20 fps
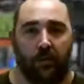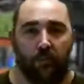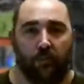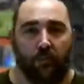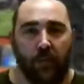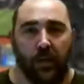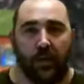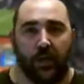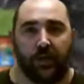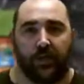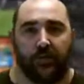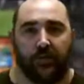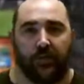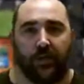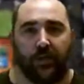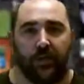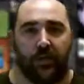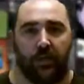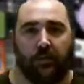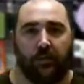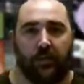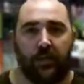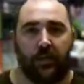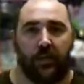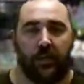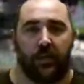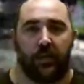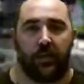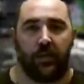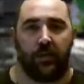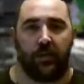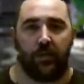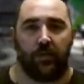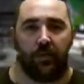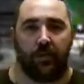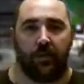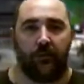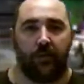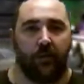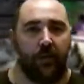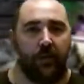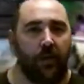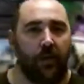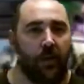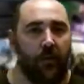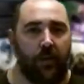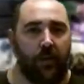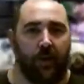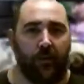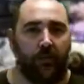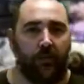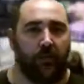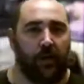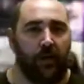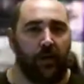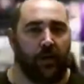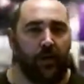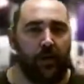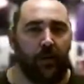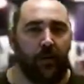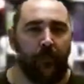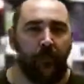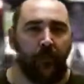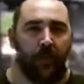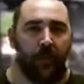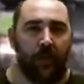Really didn't think I'd be sitting here doing a video about it right now,